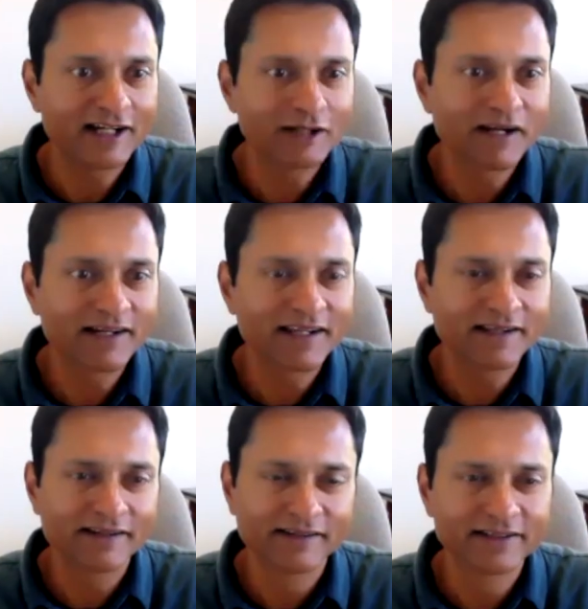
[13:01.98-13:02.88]

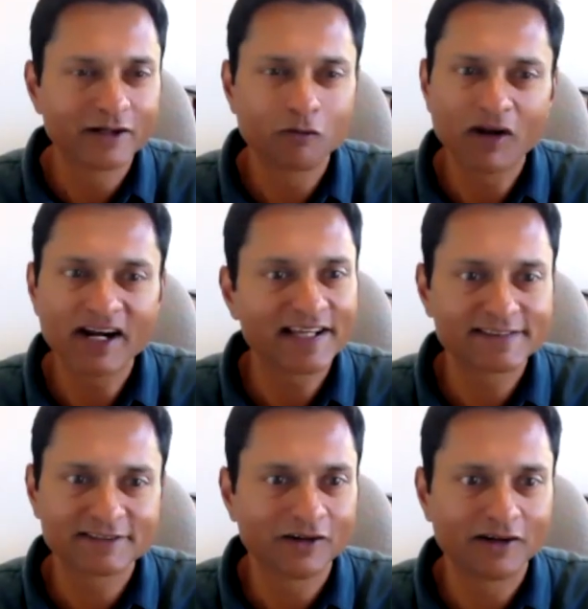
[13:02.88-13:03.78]
ultimately return
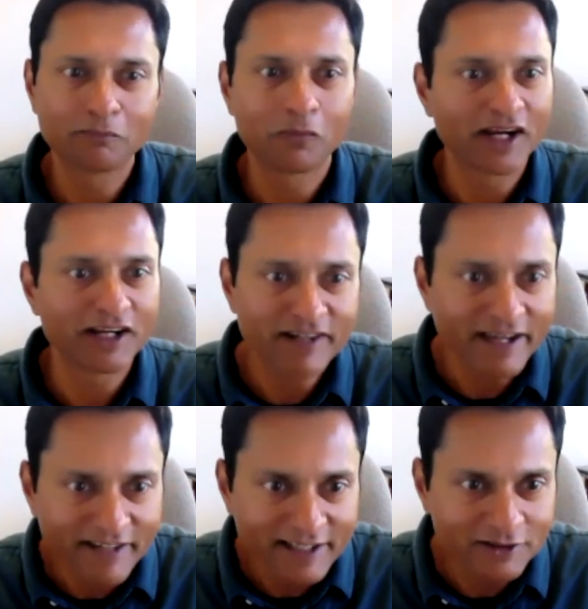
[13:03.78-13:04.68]
1x or
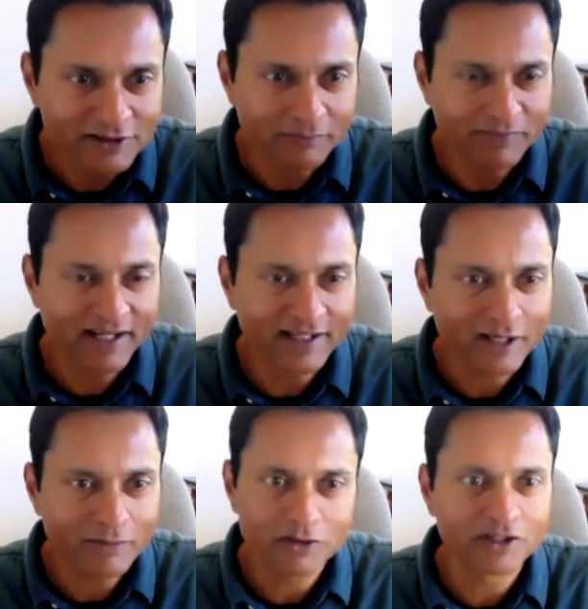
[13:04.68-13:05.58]
0.5x or something like
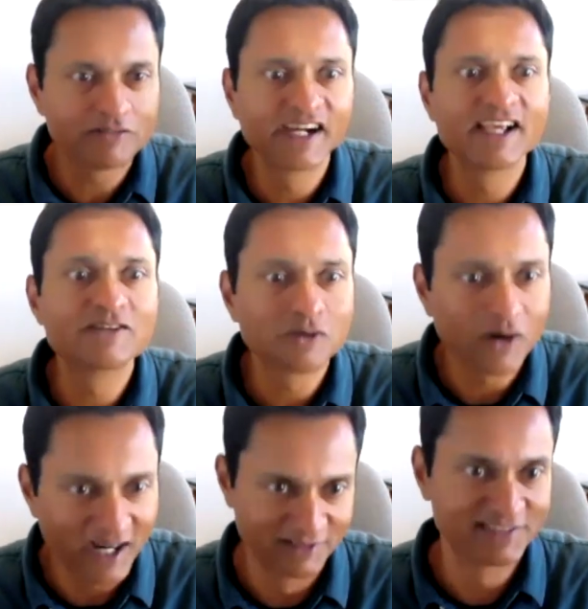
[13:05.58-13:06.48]
that because they're working so
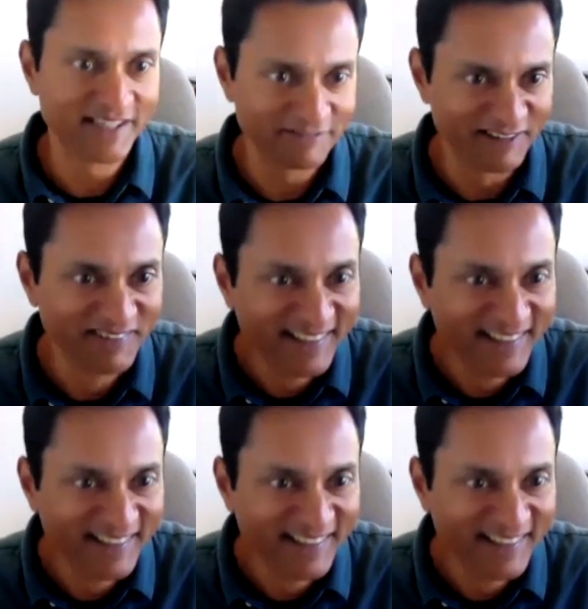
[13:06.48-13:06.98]
hard to save them